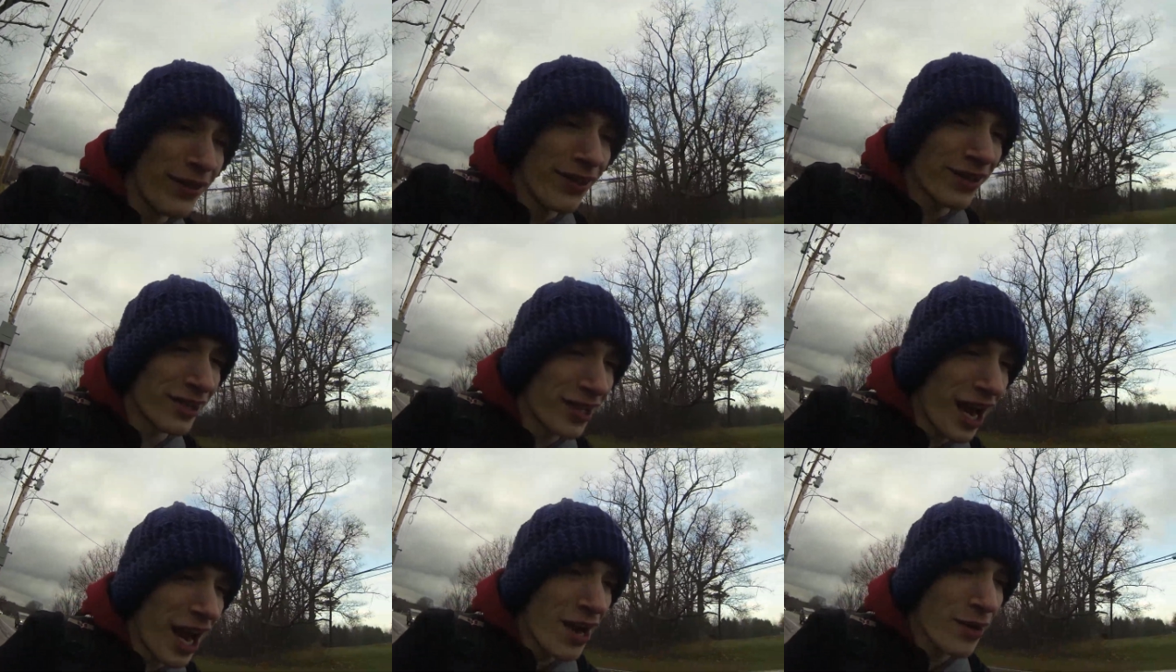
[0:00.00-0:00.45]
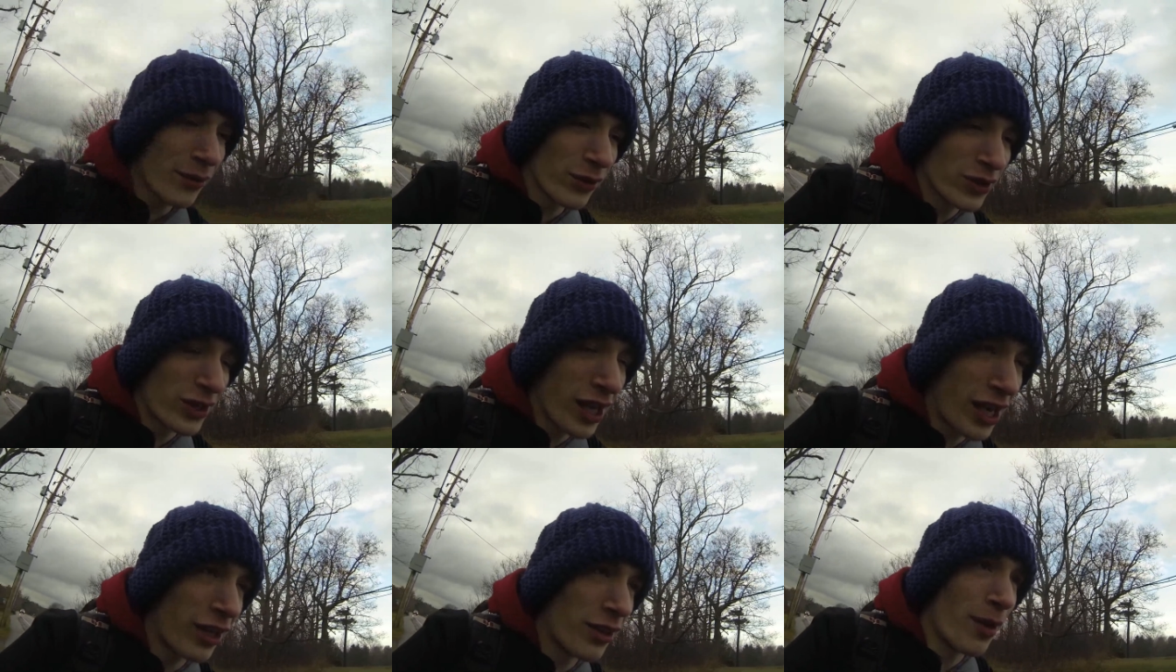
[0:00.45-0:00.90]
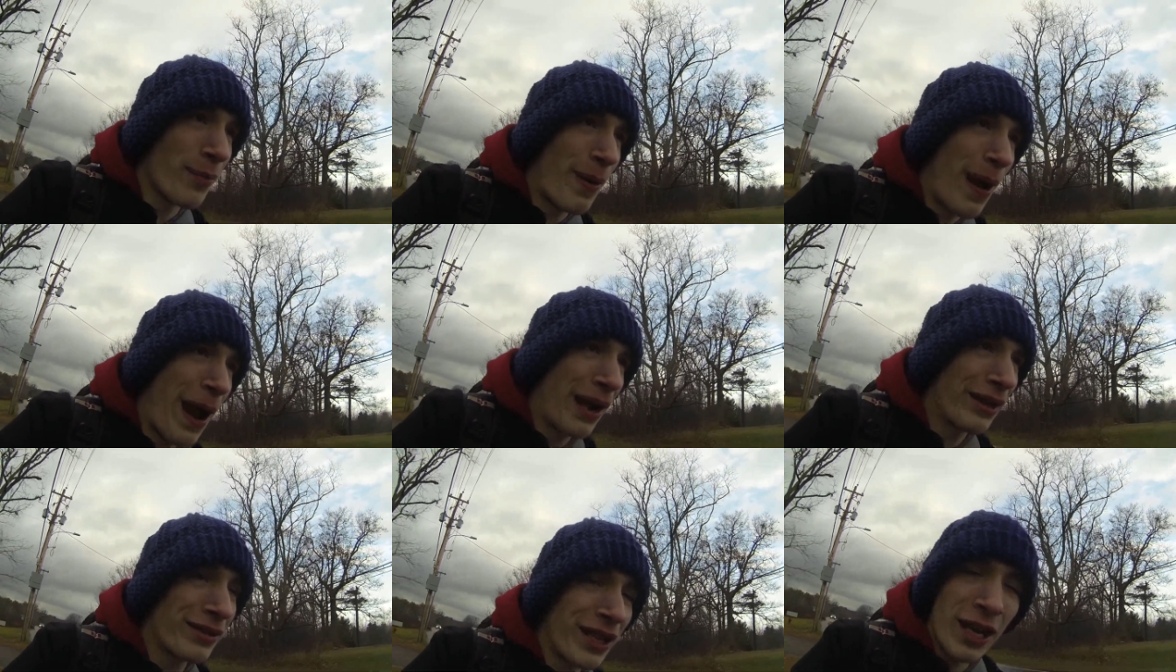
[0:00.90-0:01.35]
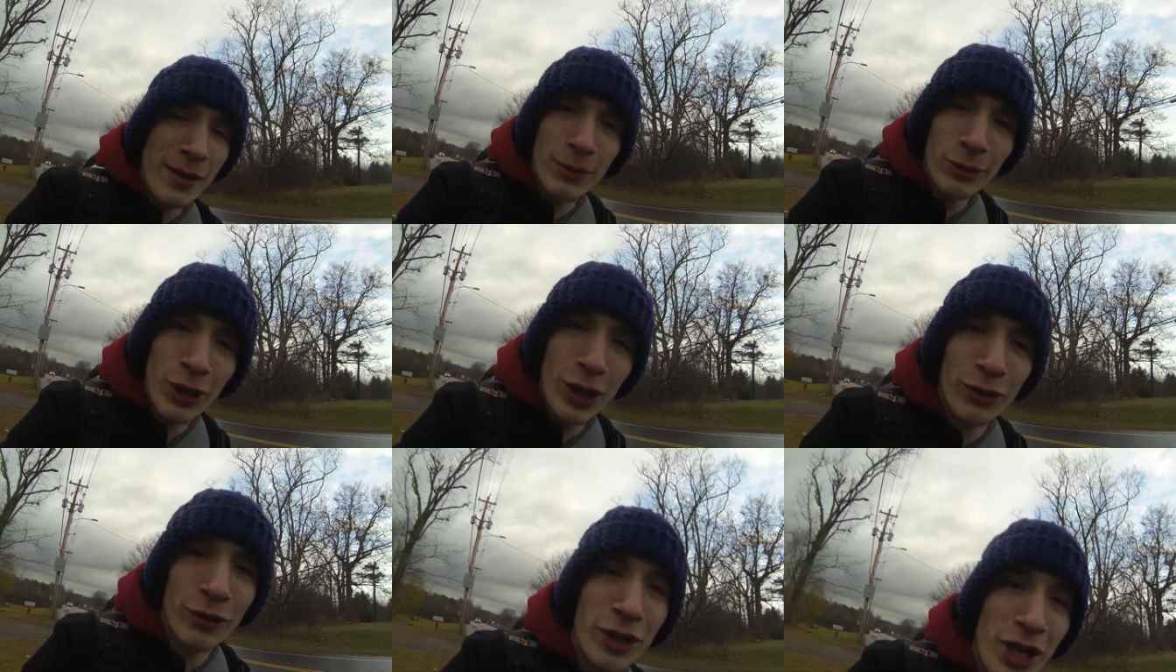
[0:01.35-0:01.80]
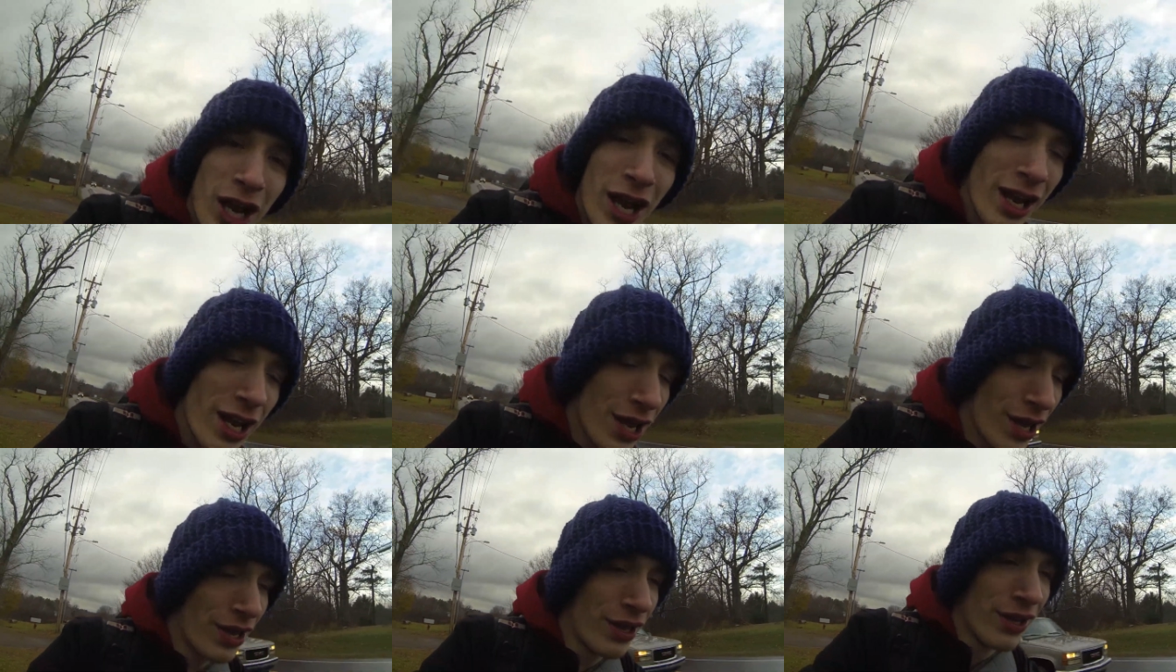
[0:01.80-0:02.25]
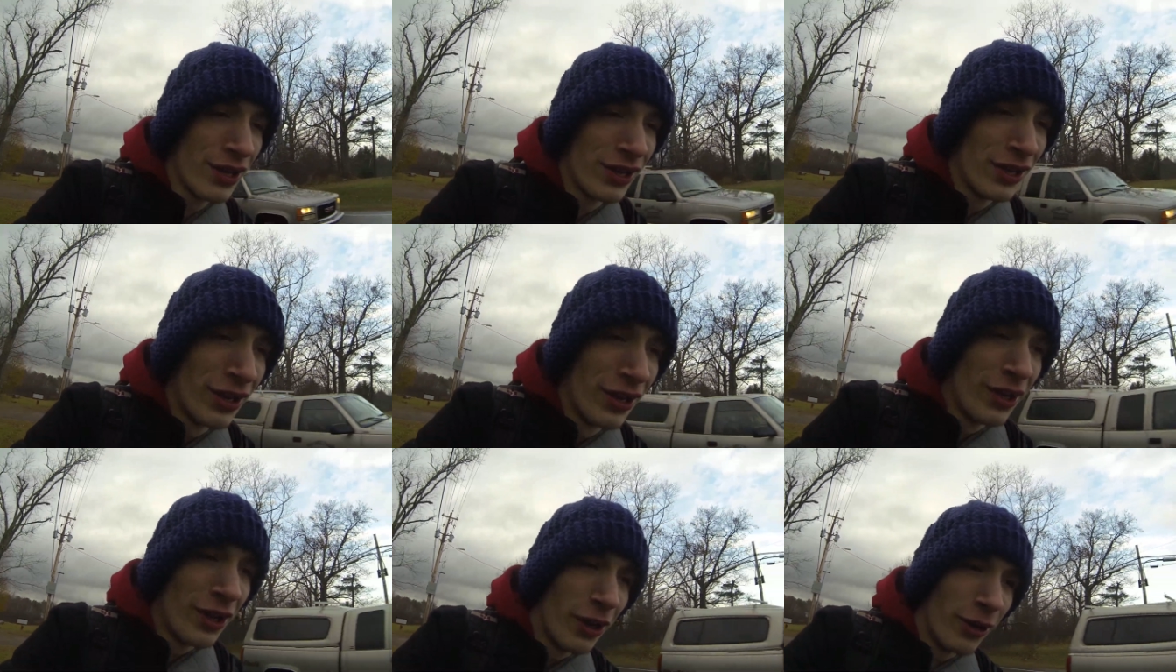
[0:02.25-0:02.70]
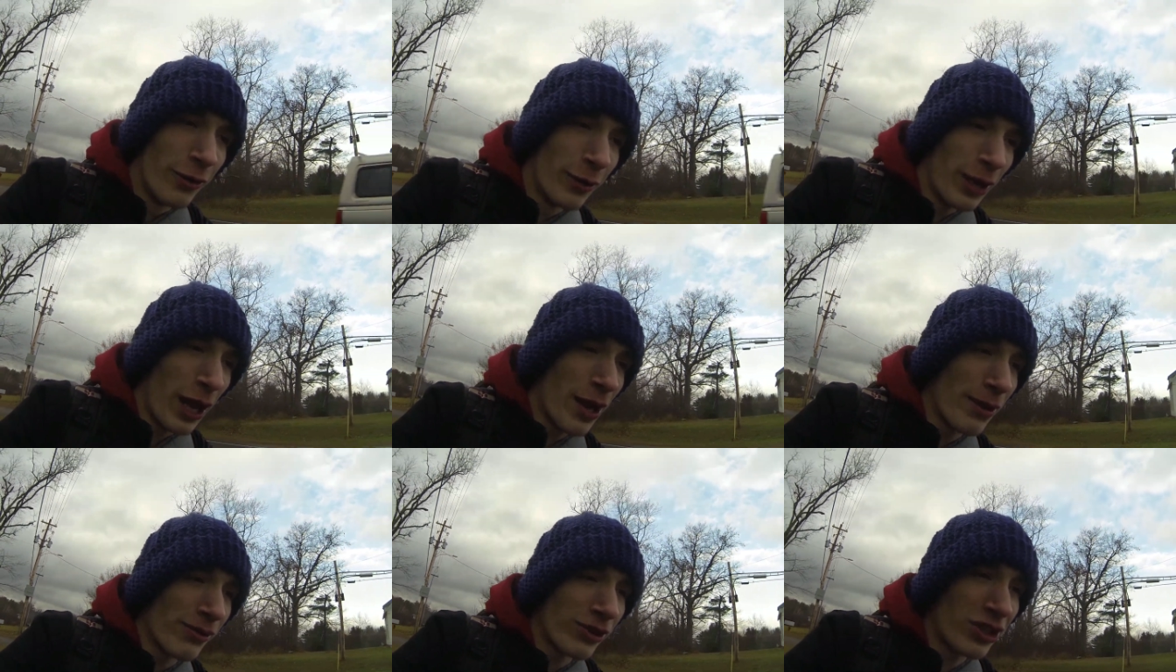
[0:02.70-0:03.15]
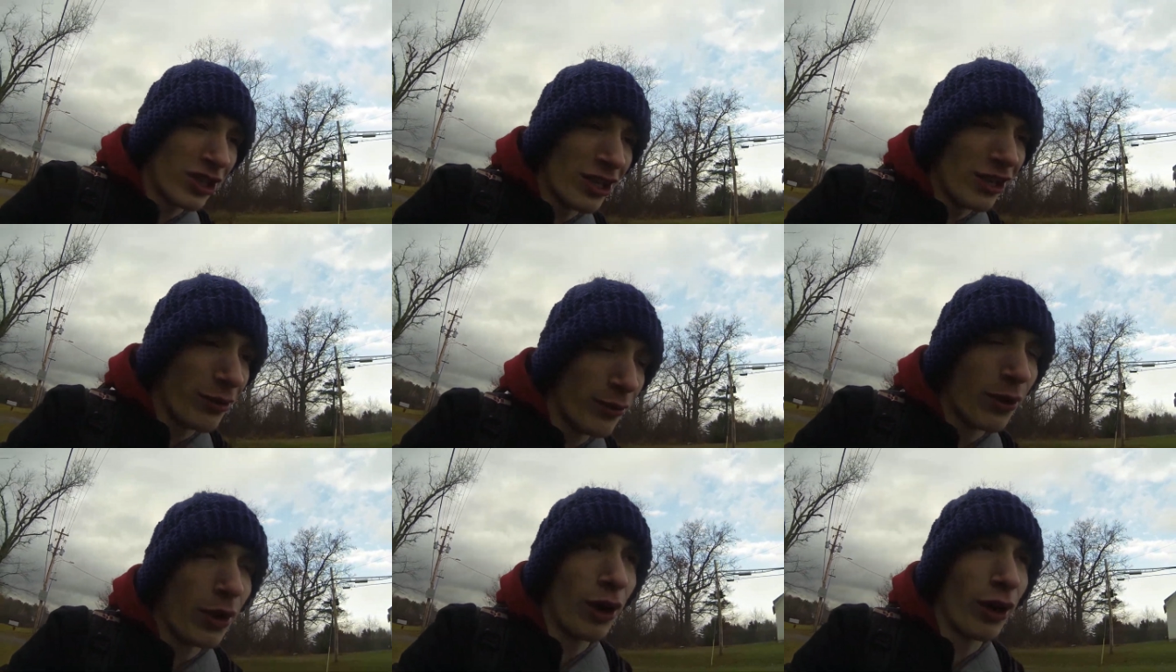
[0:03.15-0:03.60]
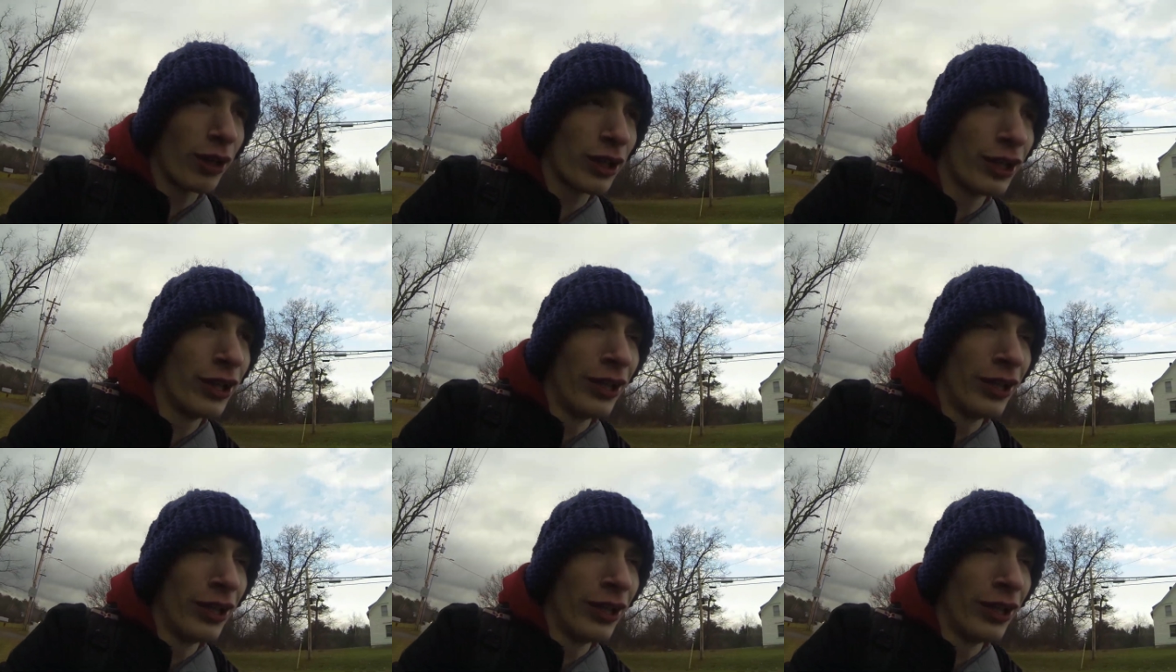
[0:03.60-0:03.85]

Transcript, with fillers: this hat was there on the back table the other day when I was in at work.